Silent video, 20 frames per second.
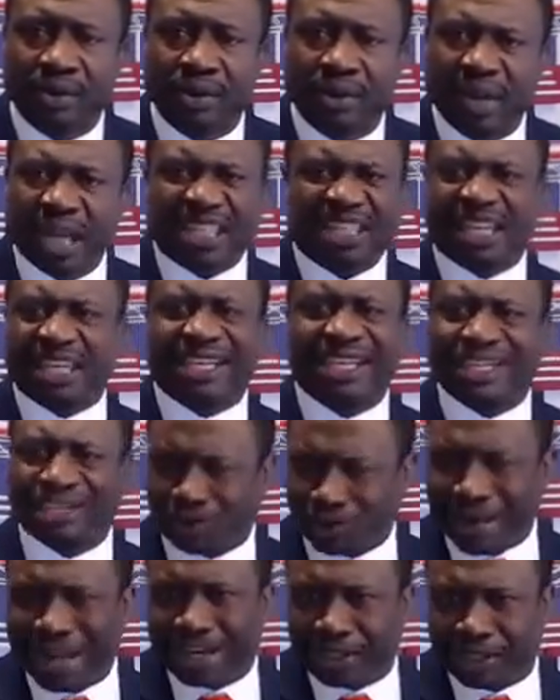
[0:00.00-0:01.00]
It's a
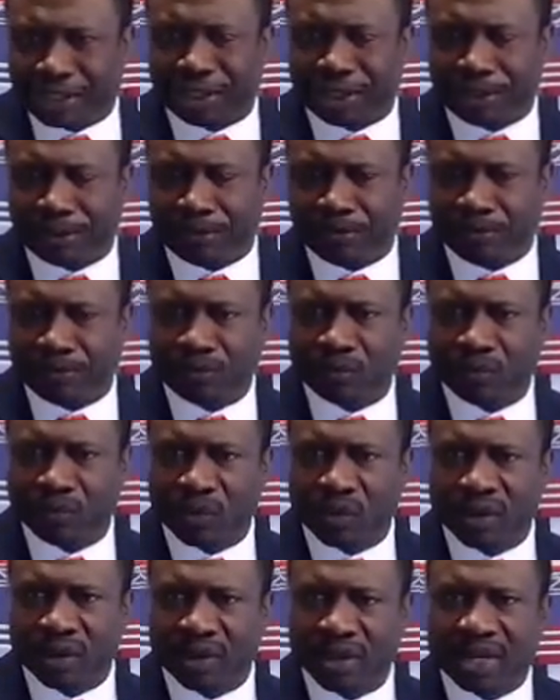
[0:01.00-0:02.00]
distraction.
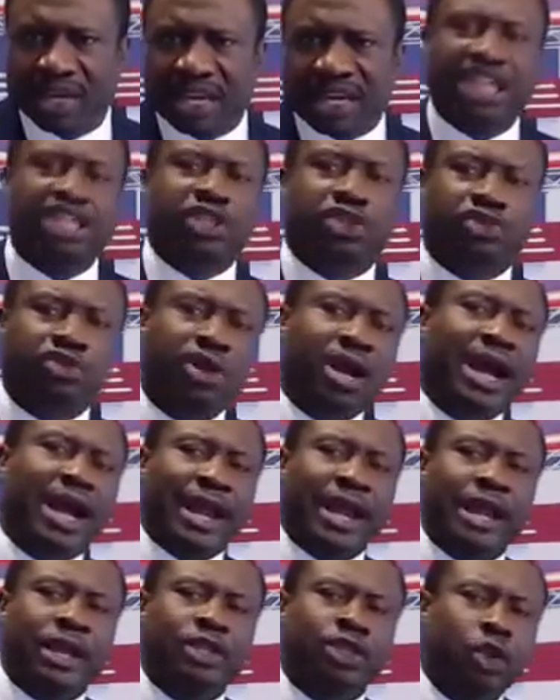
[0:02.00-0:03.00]
He is
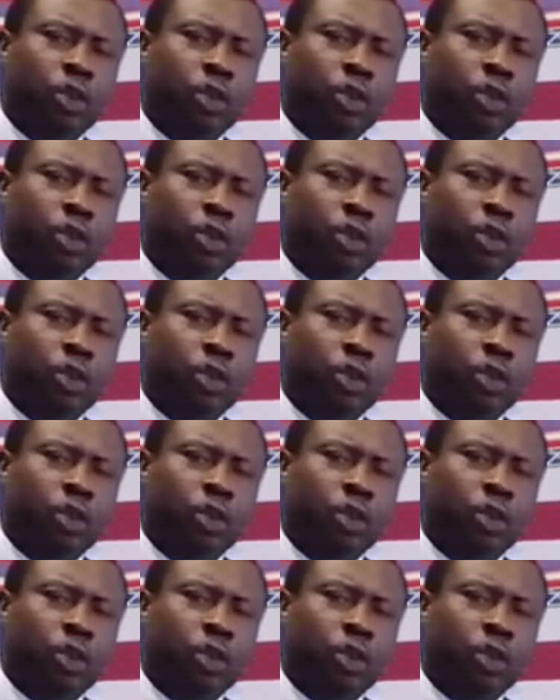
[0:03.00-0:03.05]
trying